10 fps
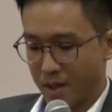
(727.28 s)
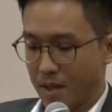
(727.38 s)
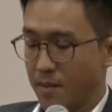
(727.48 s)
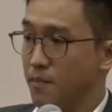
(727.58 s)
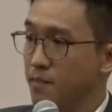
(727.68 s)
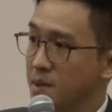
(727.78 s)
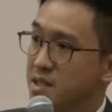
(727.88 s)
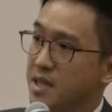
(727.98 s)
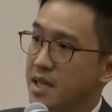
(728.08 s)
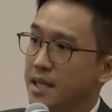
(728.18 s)
we're
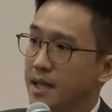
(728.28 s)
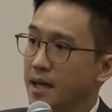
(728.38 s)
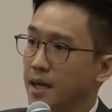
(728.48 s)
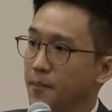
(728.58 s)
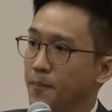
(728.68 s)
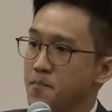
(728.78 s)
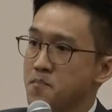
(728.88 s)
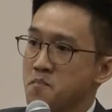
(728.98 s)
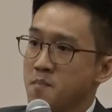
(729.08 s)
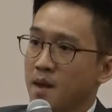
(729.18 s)
busy
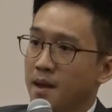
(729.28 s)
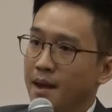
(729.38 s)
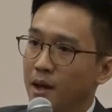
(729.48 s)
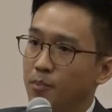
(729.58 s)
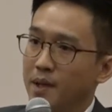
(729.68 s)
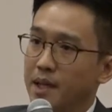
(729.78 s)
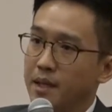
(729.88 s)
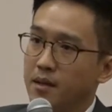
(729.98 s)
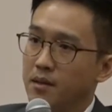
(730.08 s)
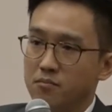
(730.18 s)
helping